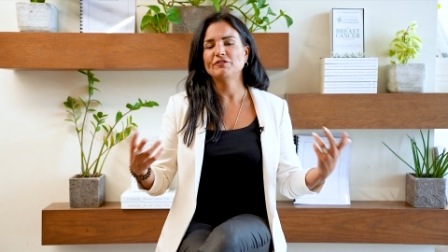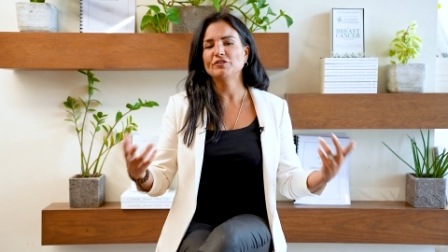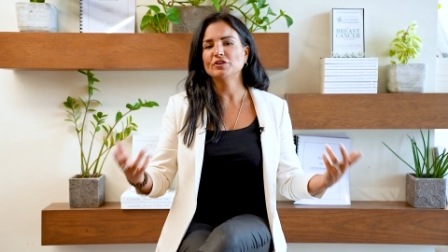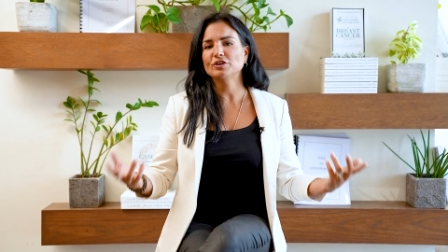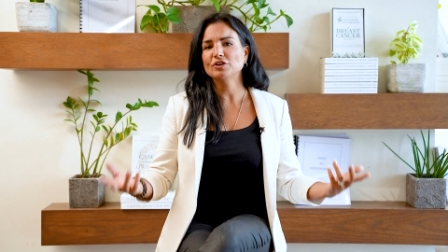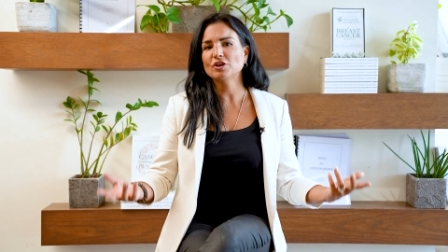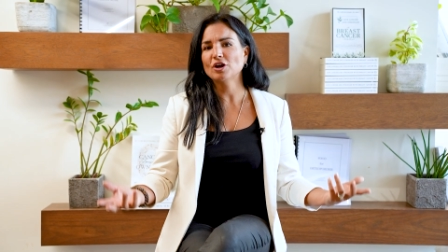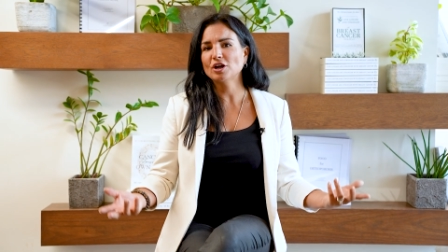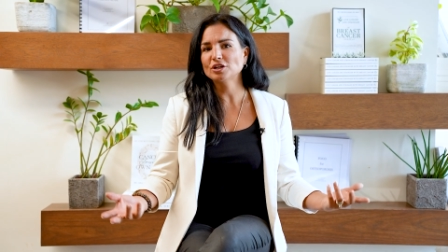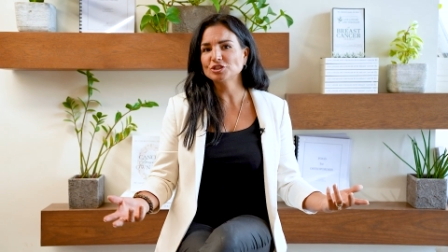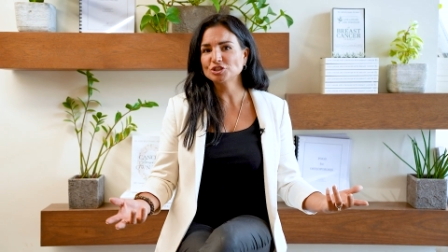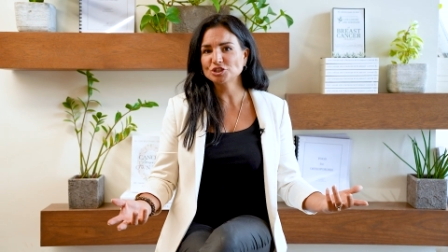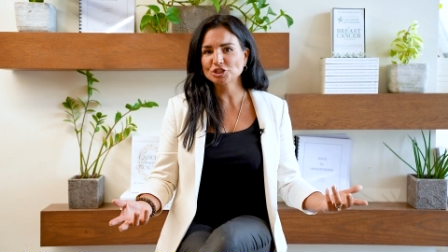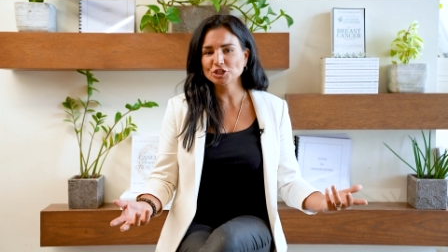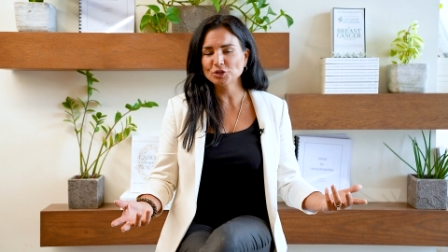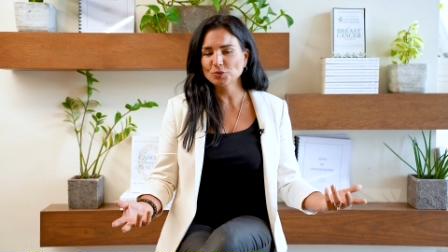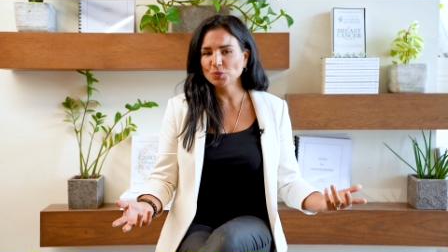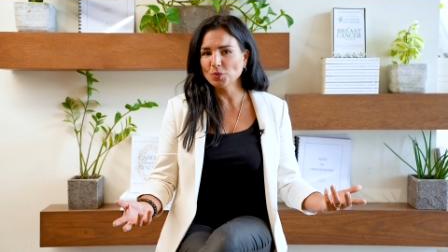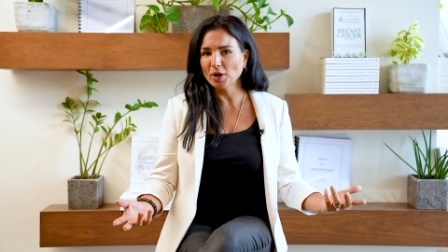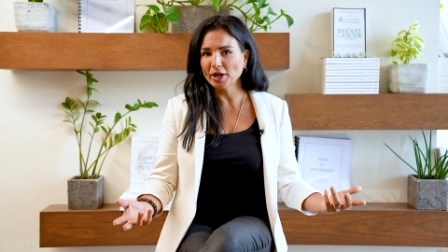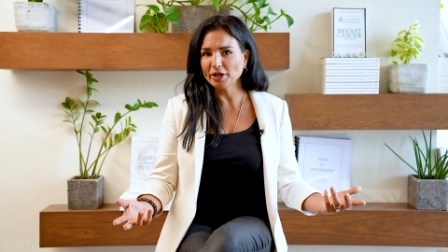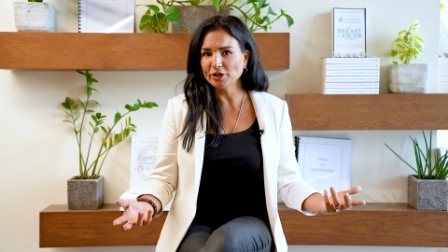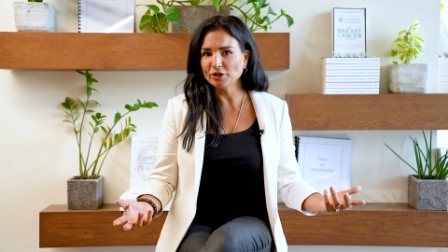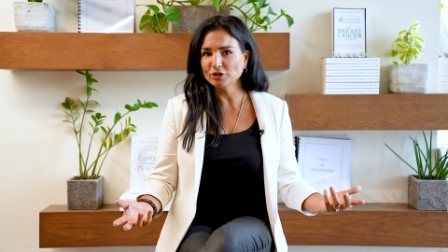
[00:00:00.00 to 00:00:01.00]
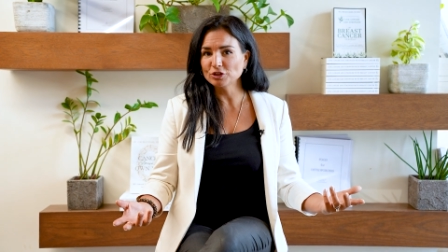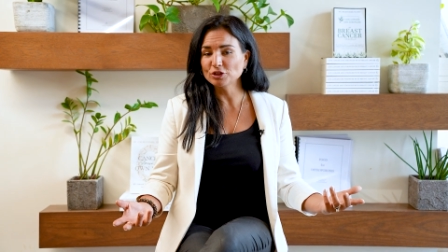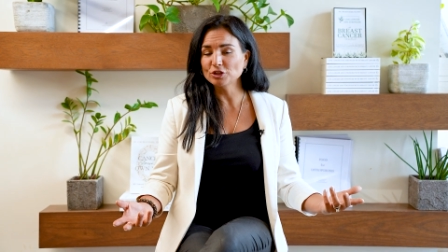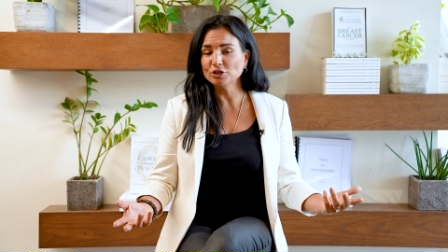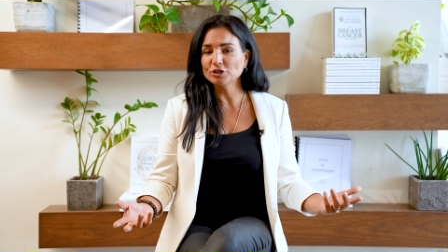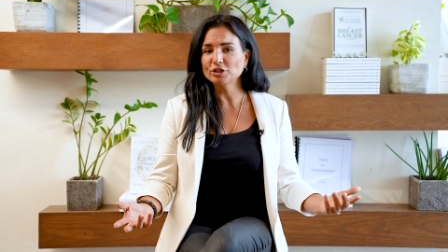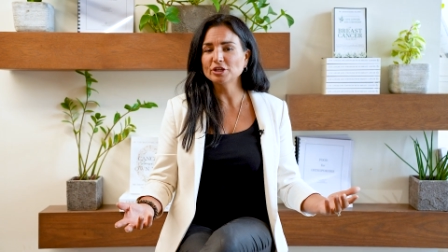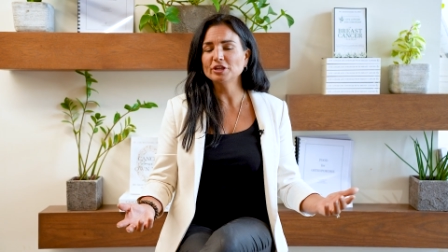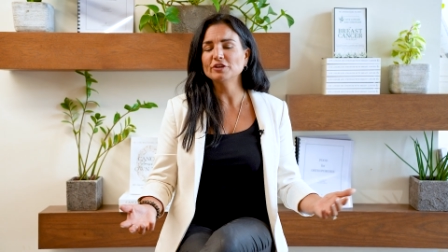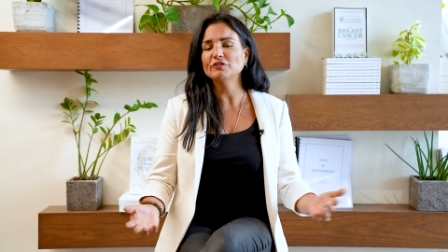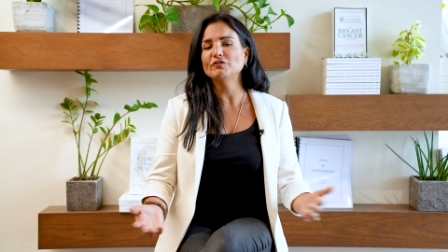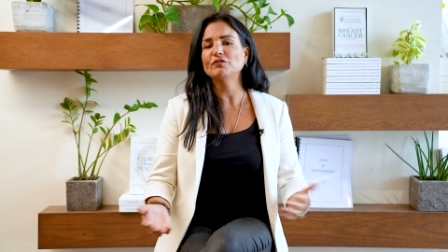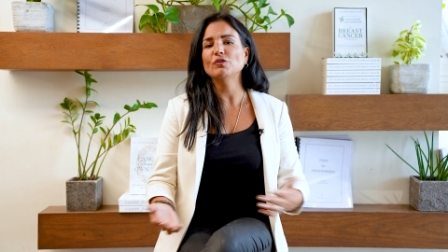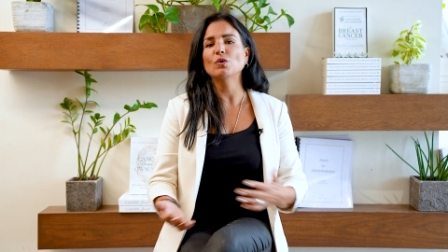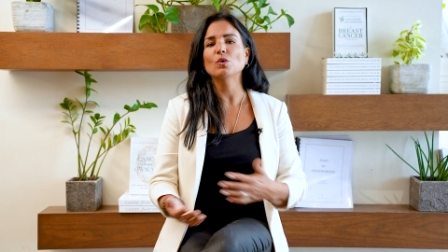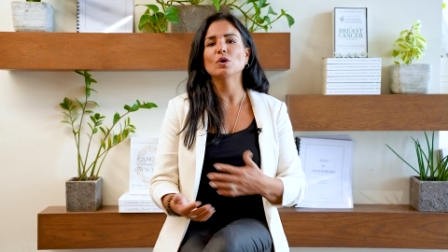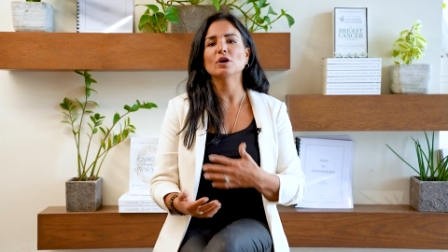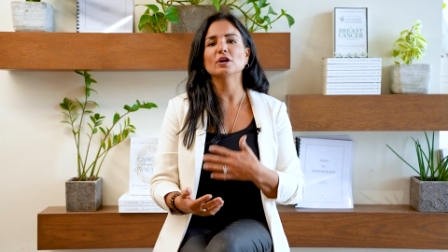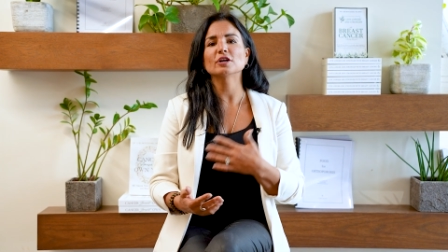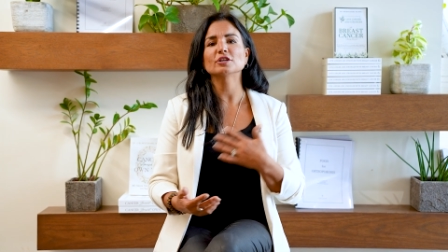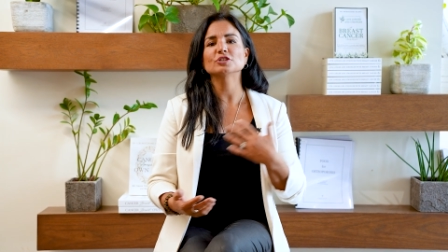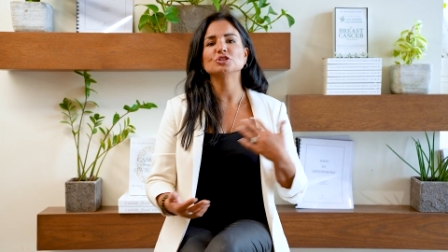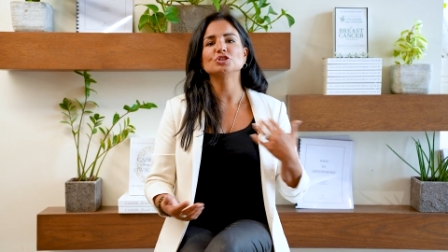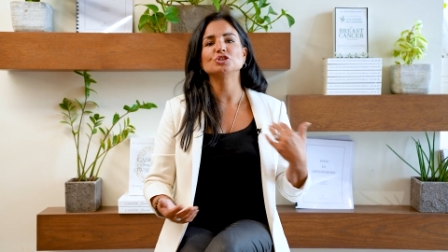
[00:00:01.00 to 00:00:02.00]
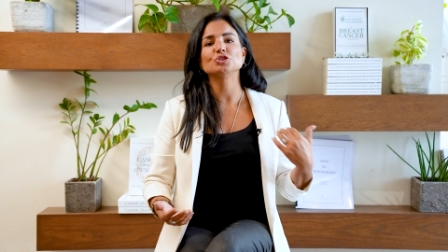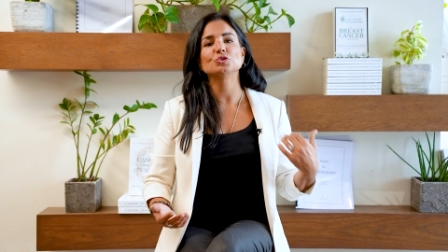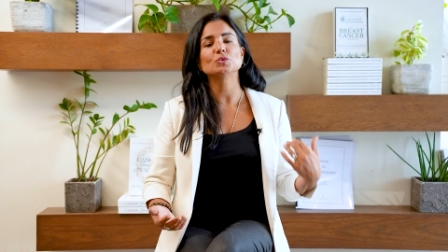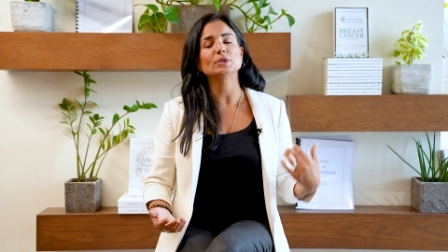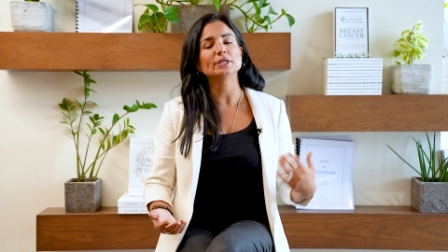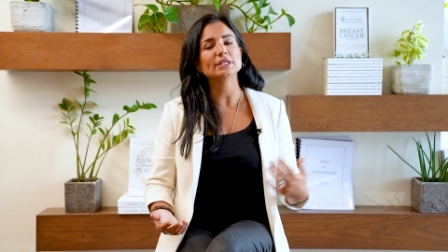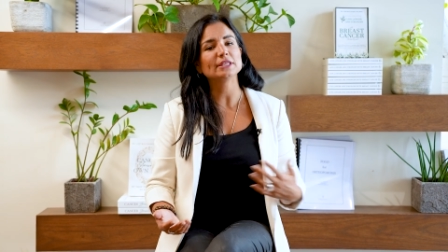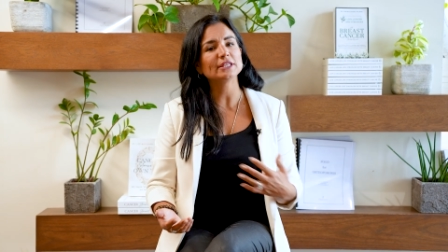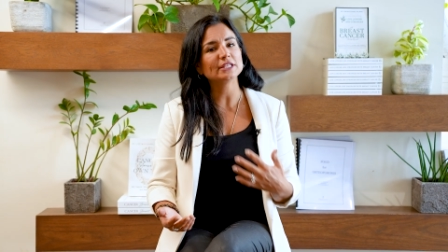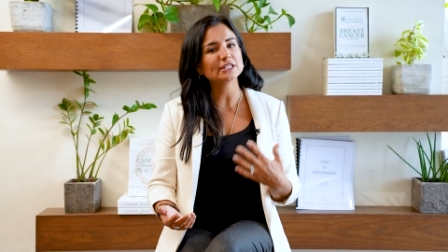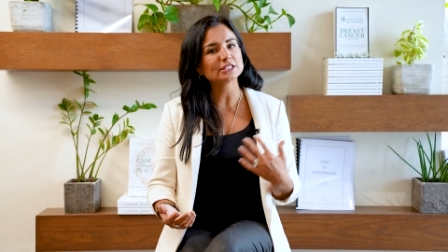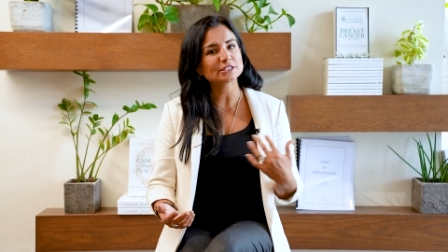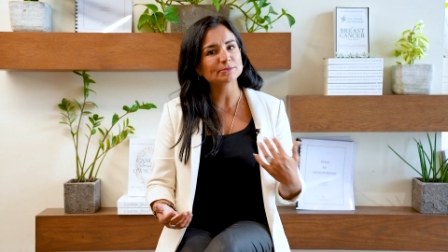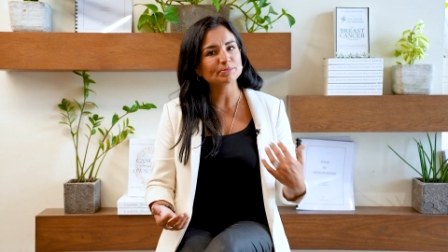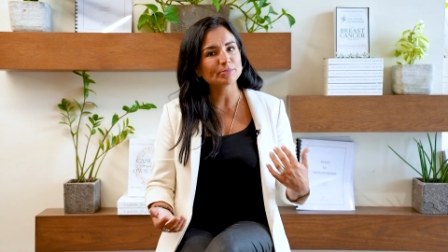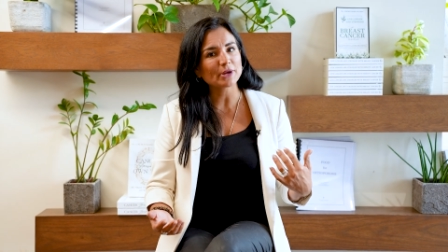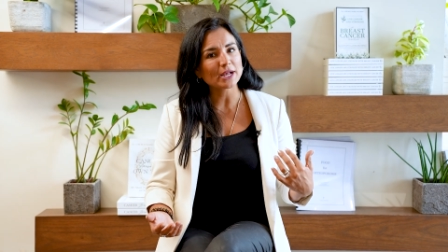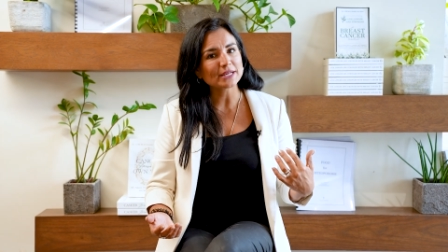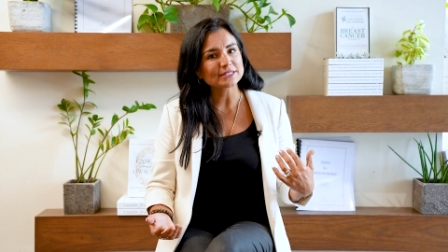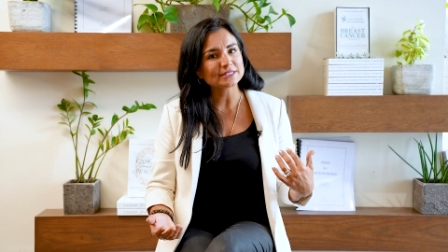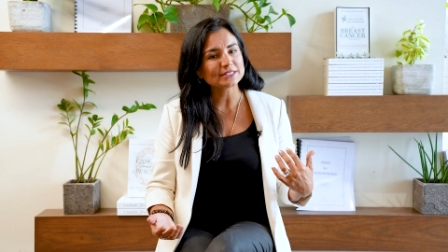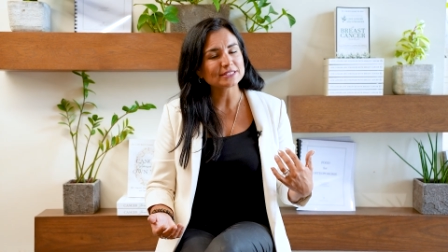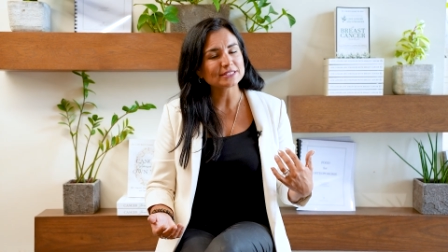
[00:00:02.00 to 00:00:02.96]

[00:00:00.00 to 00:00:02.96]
you're not sure what you're looking for doing these breast